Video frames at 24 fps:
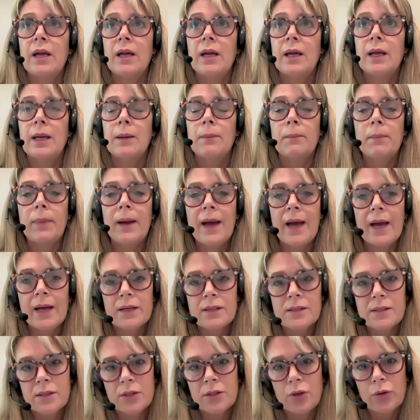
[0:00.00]

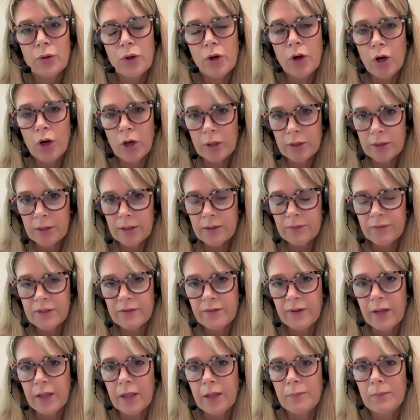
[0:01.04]
impacts your cognitive
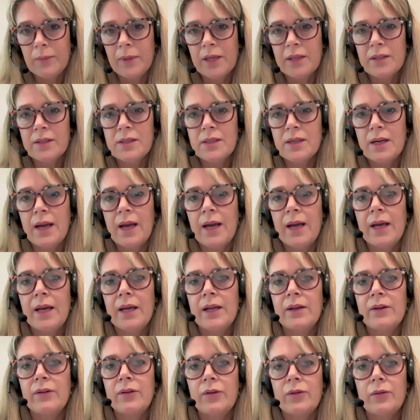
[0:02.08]
development
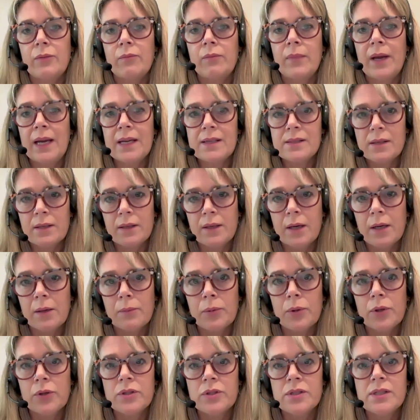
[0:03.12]
and makes a young
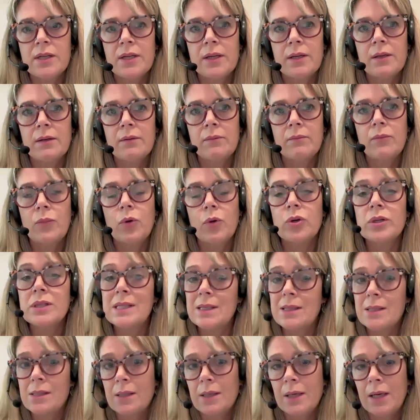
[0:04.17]
person more
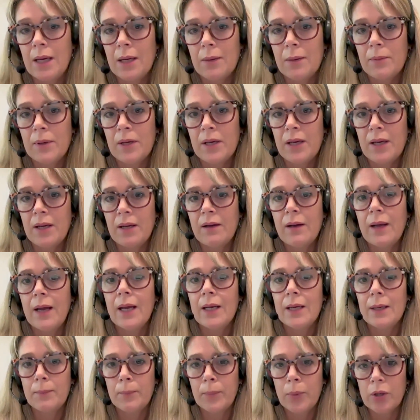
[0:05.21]
disinhibited
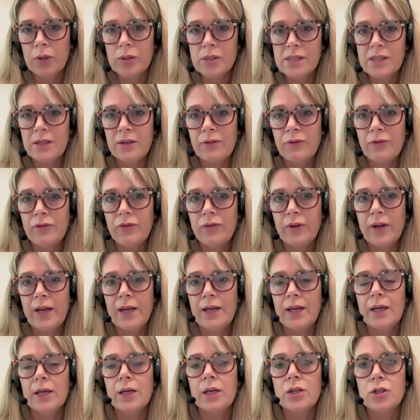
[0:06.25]
and impulsive,
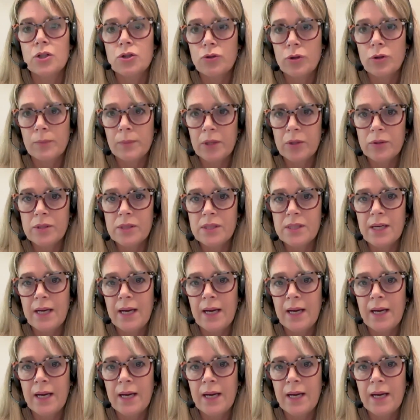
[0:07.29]
and it contributes to